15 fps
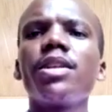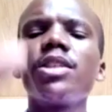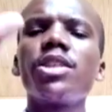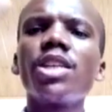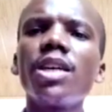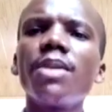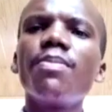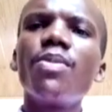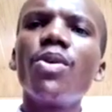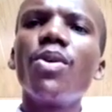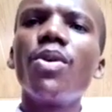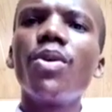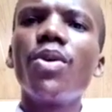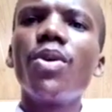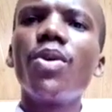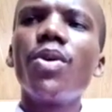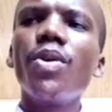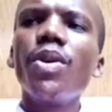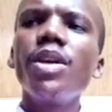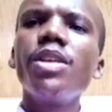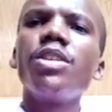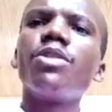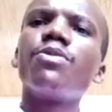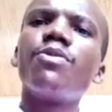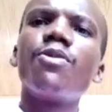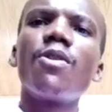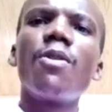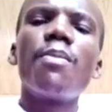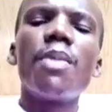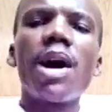Table is
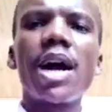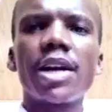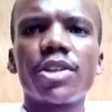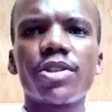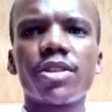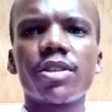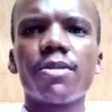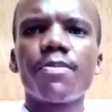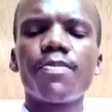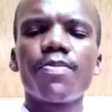4 marks.